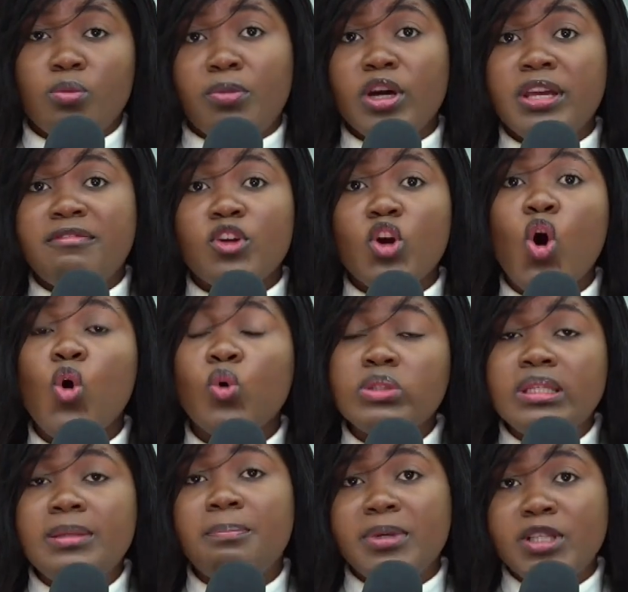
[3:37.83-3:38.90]
But if you're
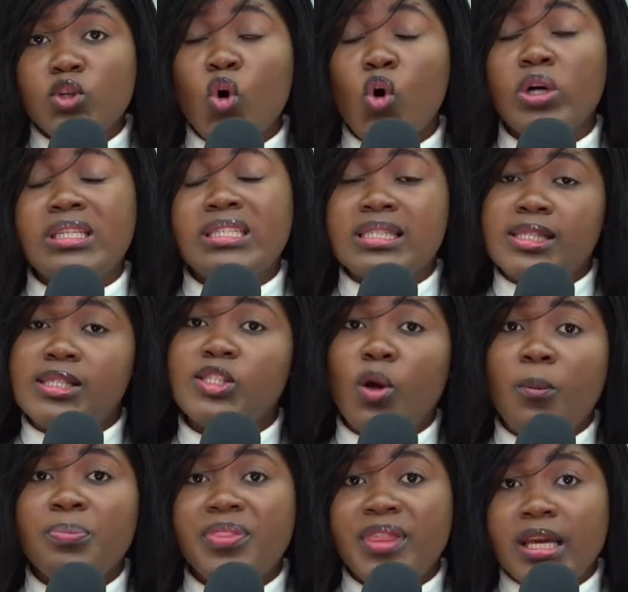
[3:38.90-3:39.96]
holding Bitcoin, it is
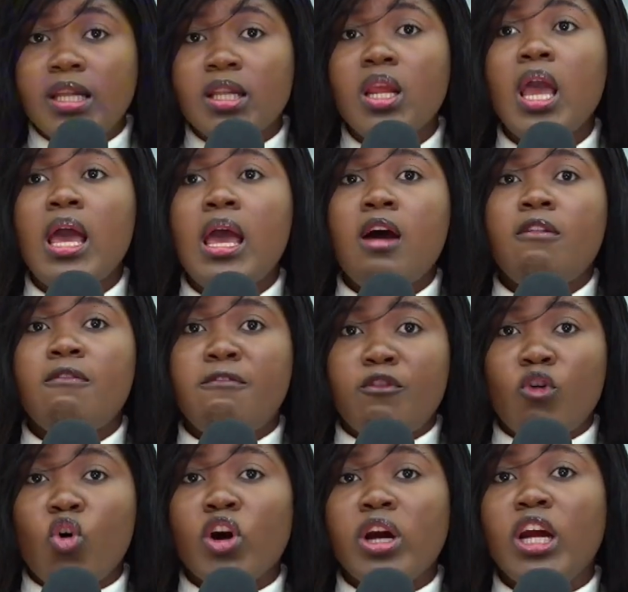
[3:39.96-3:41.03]
something
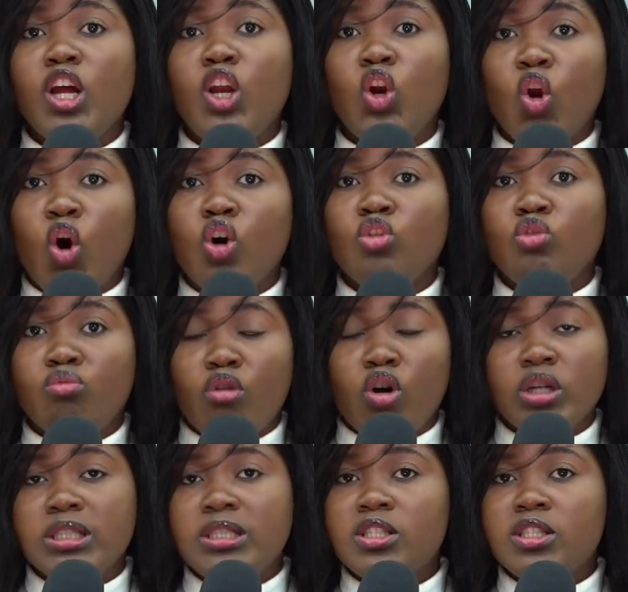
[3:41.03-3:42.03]
for a long run.